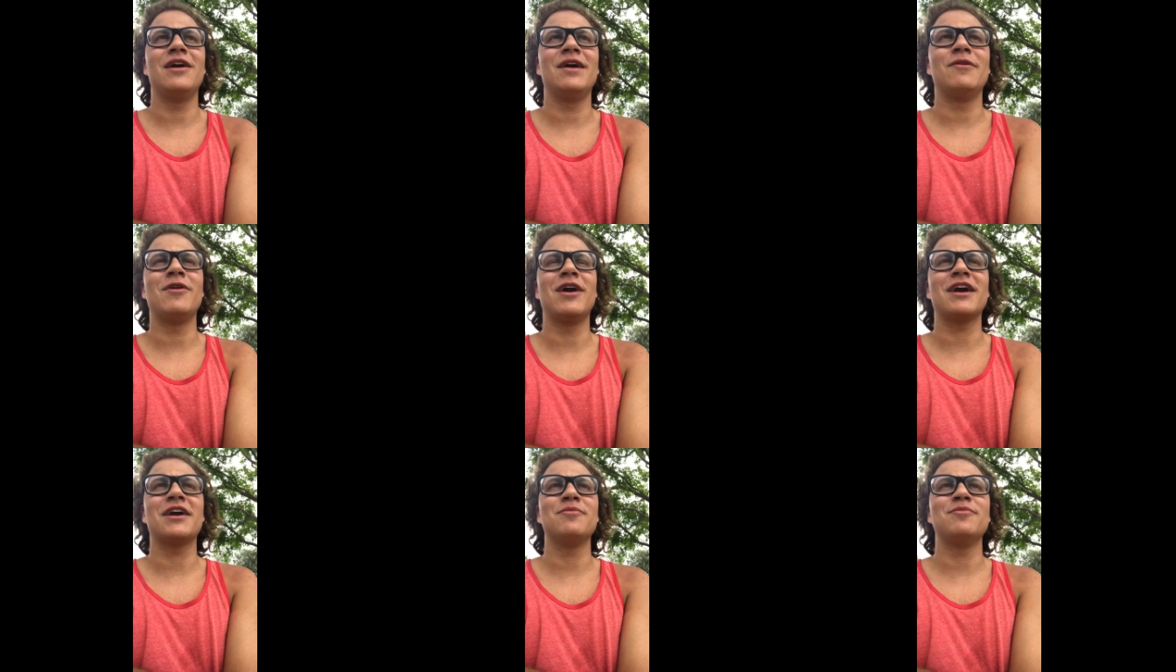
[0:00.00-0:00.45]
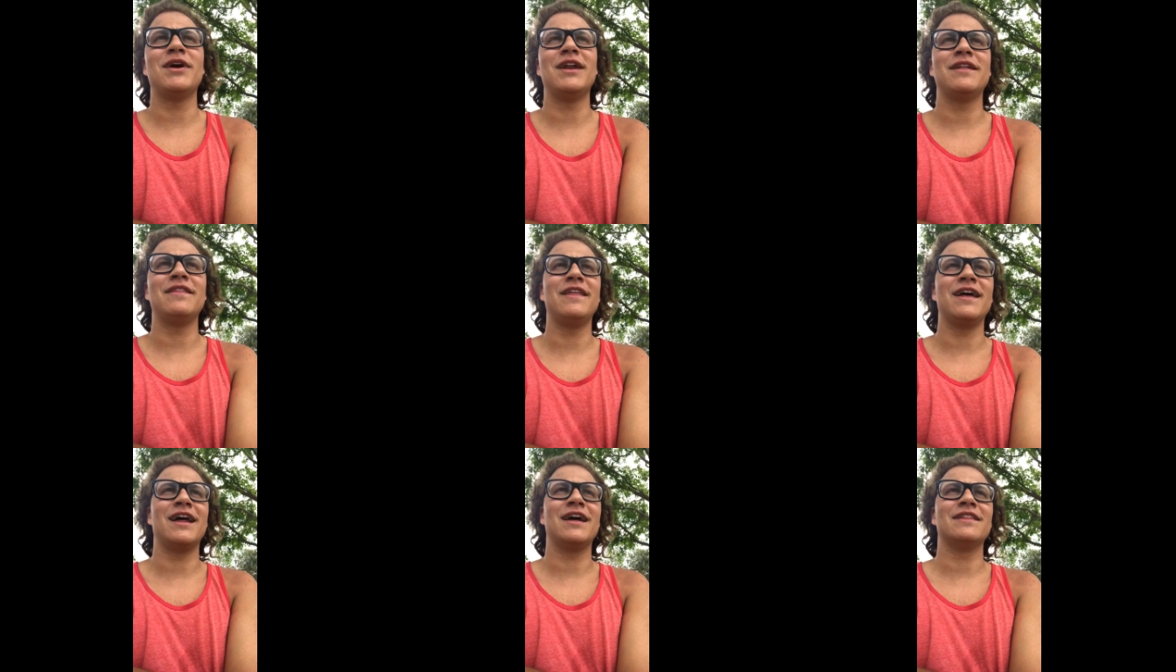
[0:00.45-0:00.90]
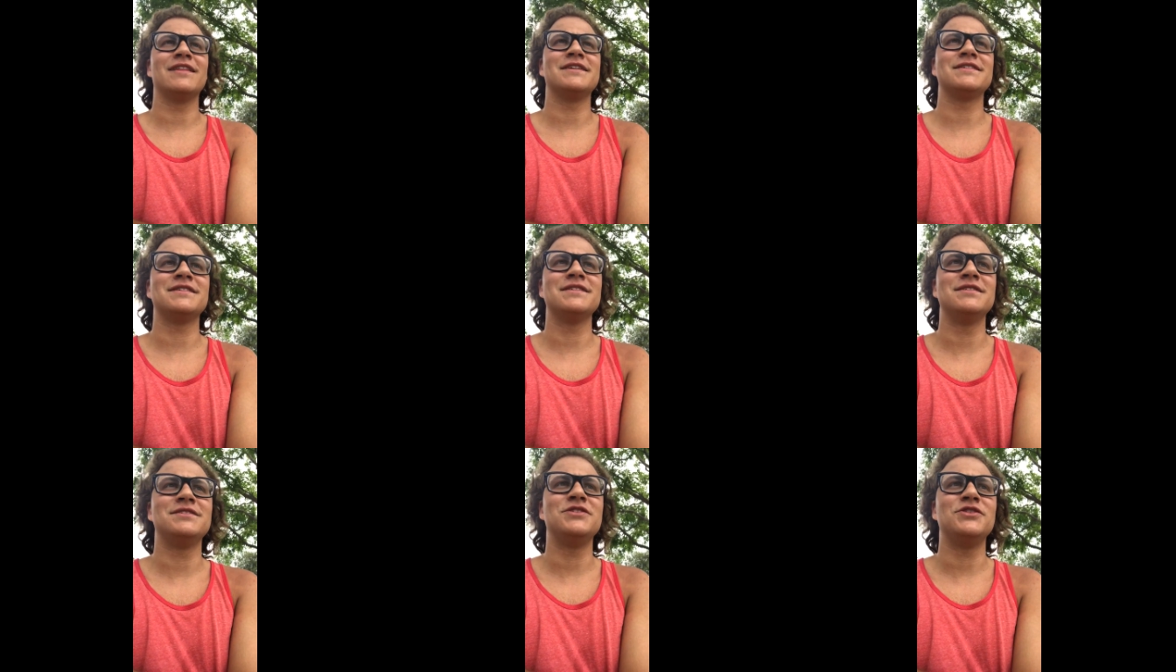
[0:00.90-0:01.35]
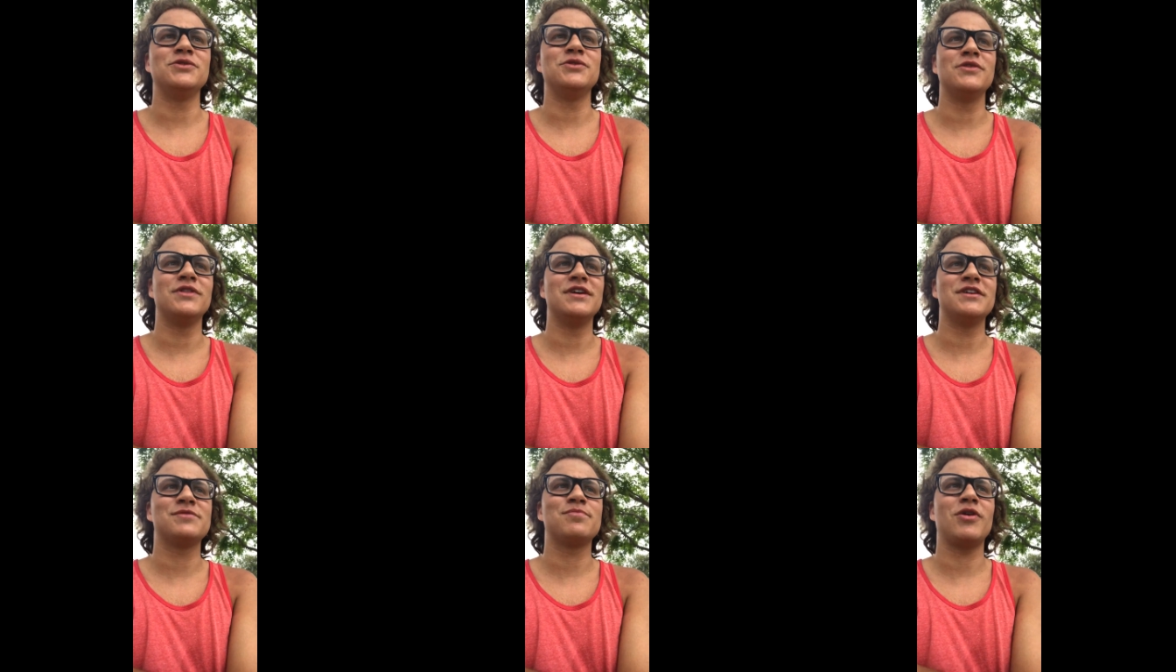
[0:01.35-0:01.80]
recommended that I listen
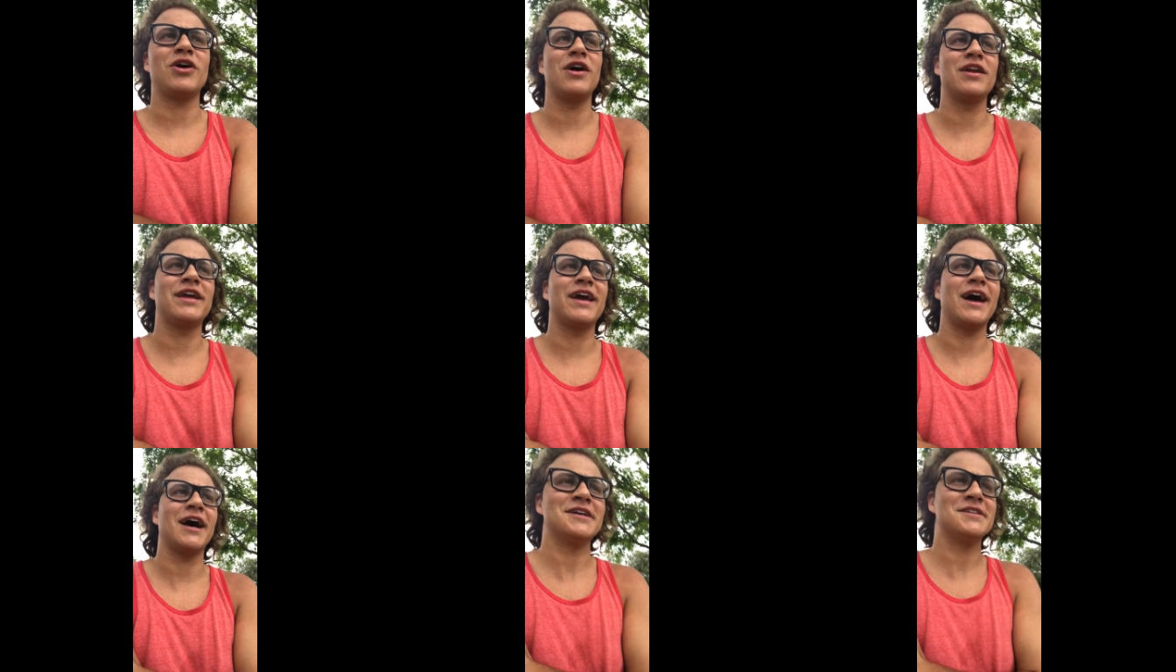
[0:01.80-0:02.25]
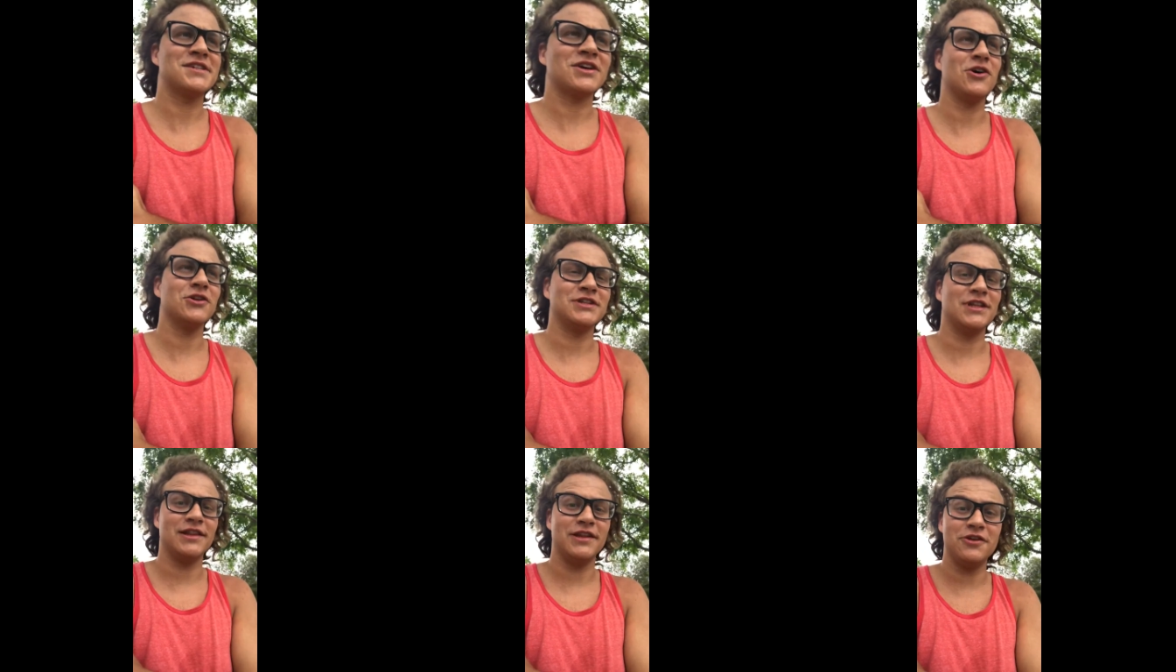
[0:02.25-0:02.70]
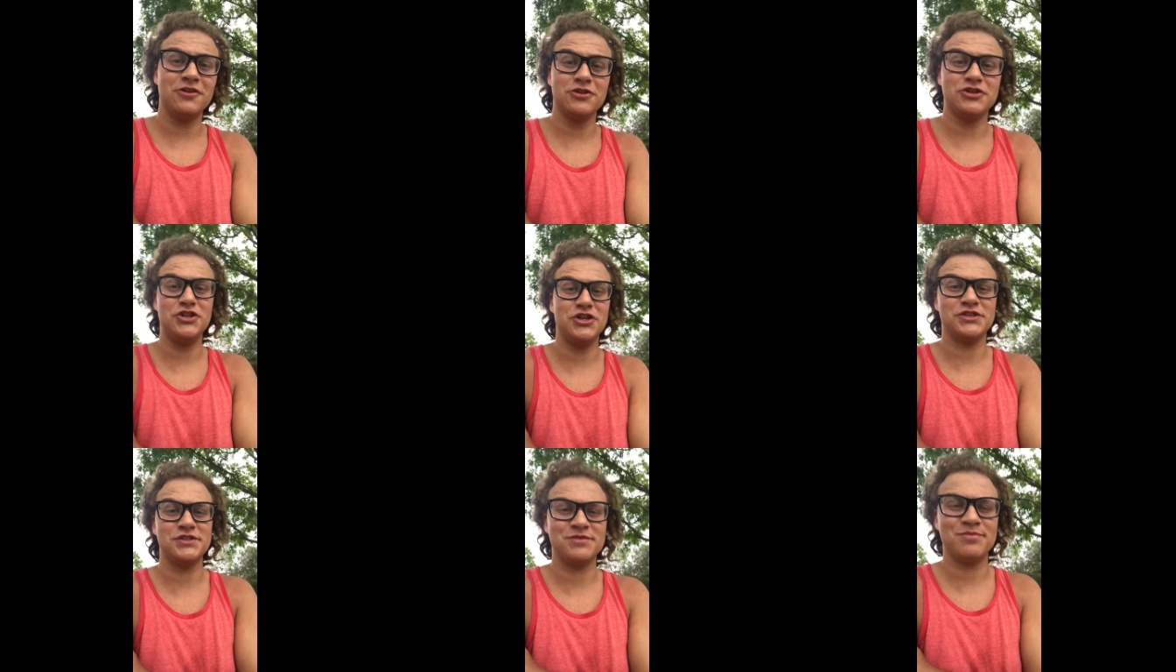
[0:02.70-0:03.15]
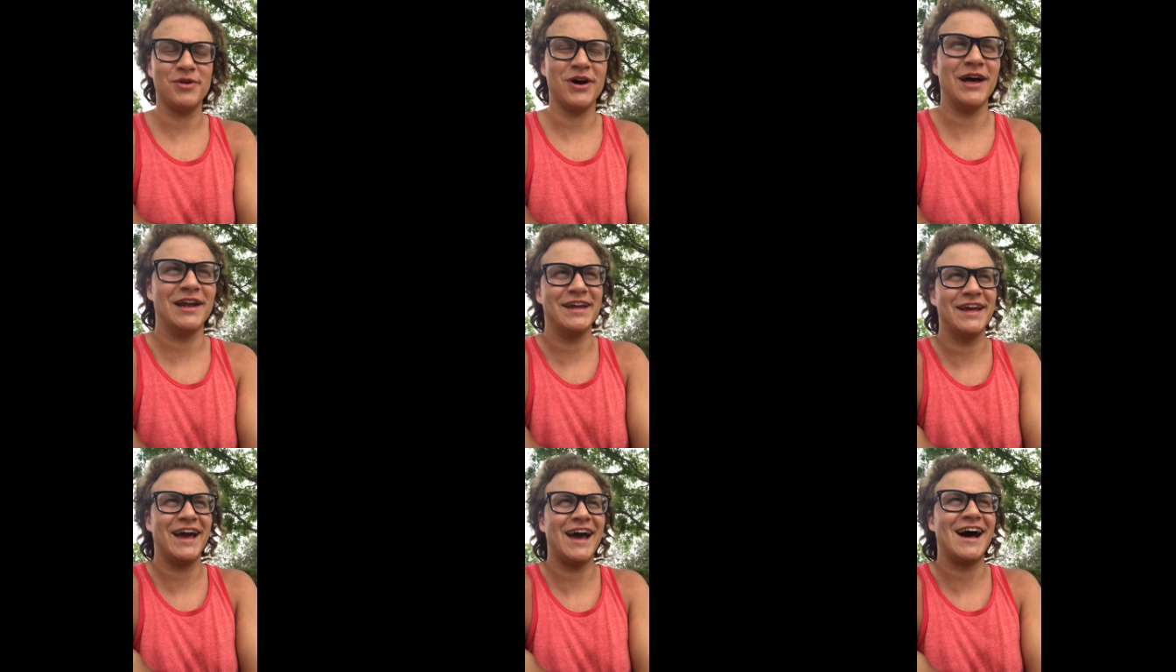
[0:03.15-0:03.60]
to this podcast called the Liturgist
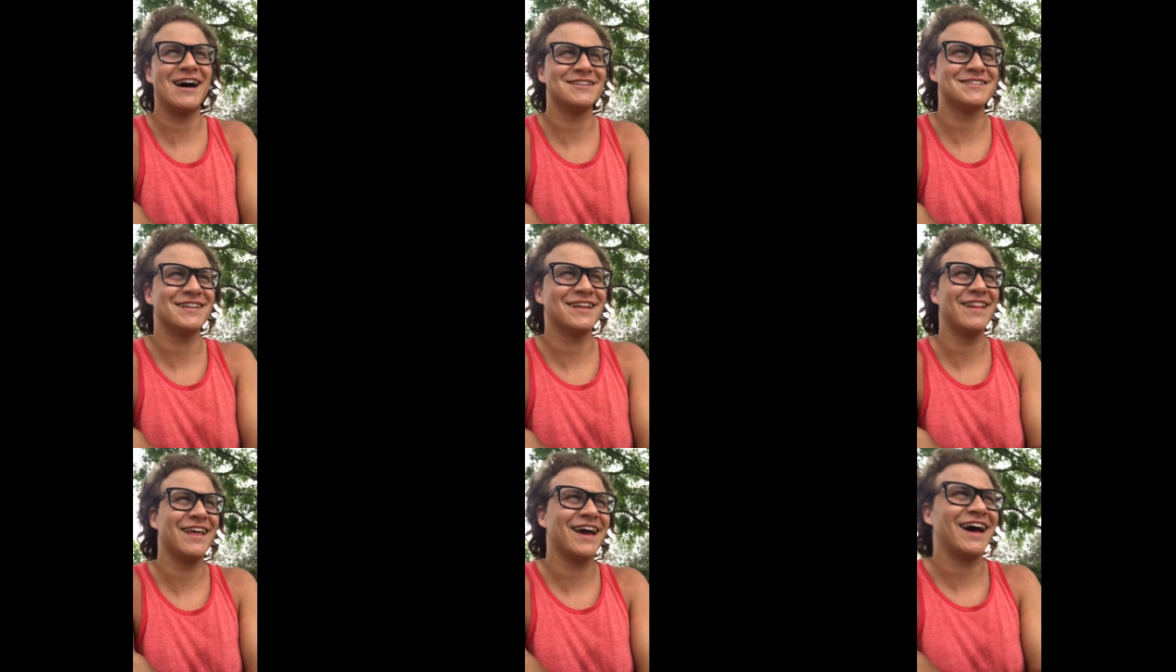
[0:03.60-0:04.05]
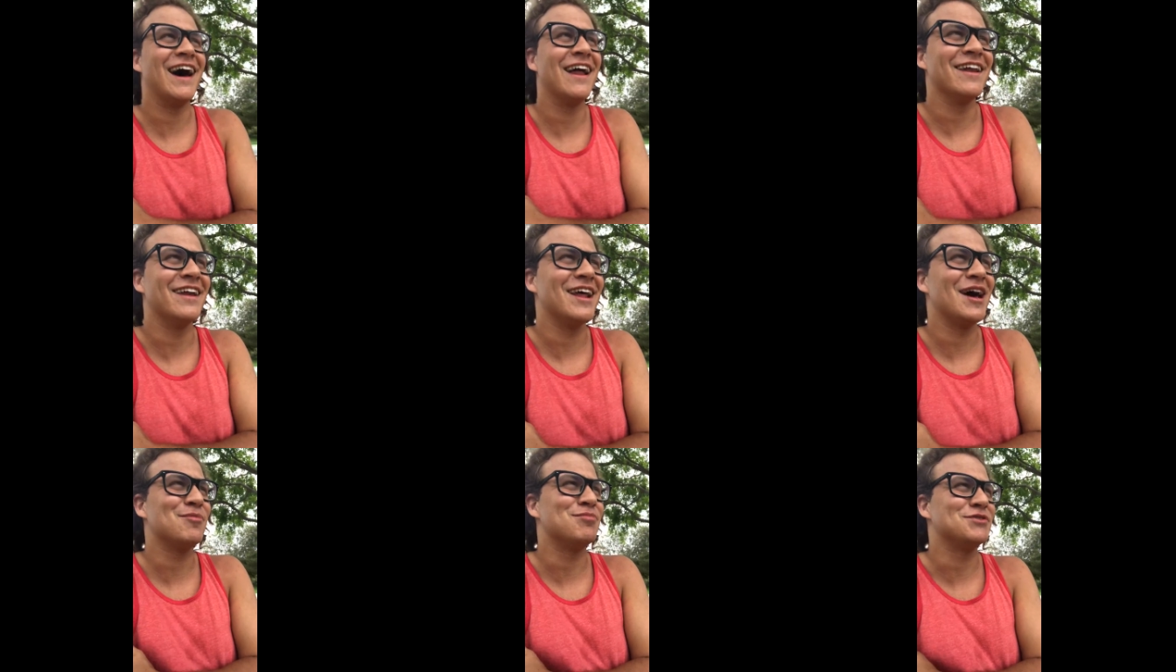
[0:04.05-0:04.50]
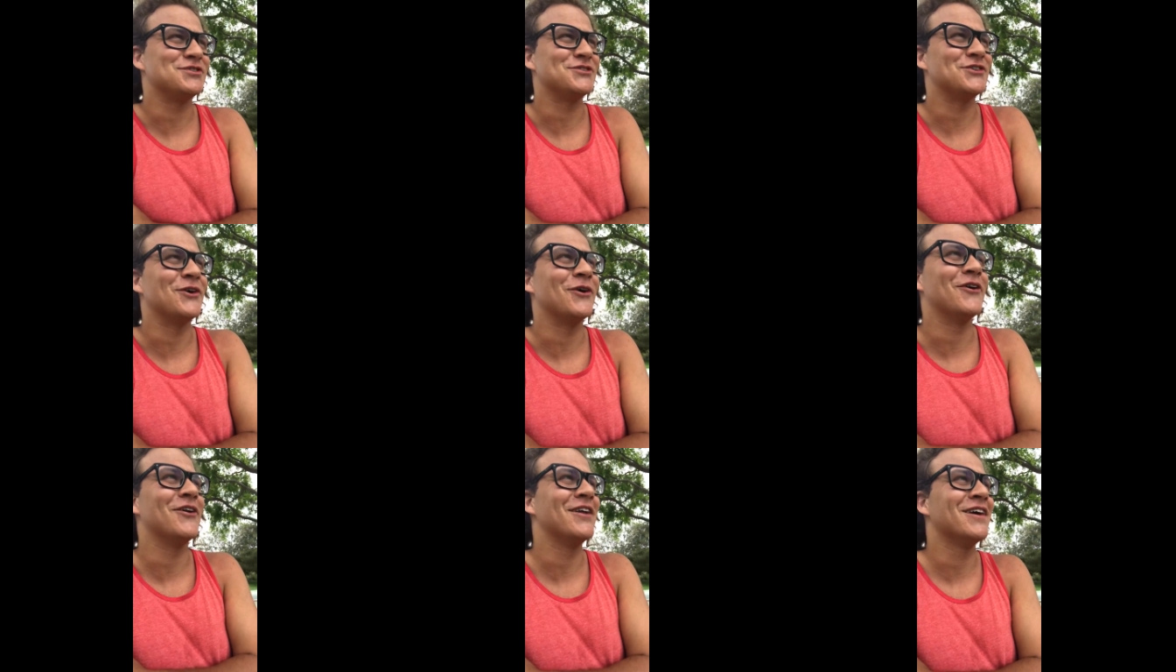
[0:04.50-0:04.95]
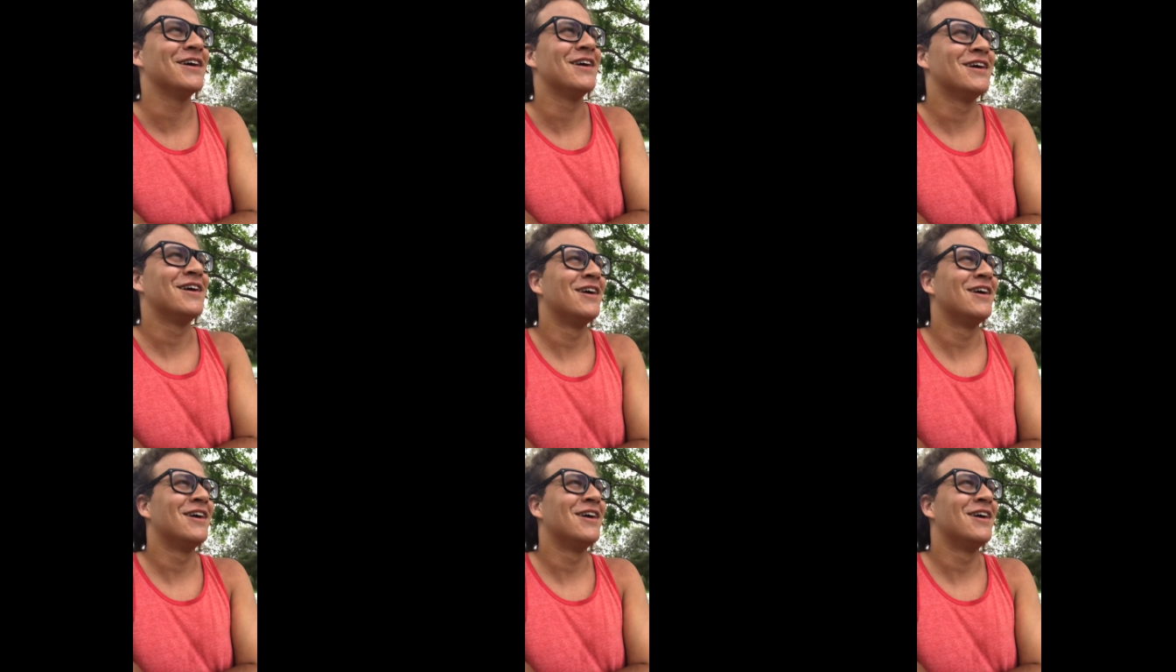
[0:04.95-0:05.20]
Podcast, and they had an episode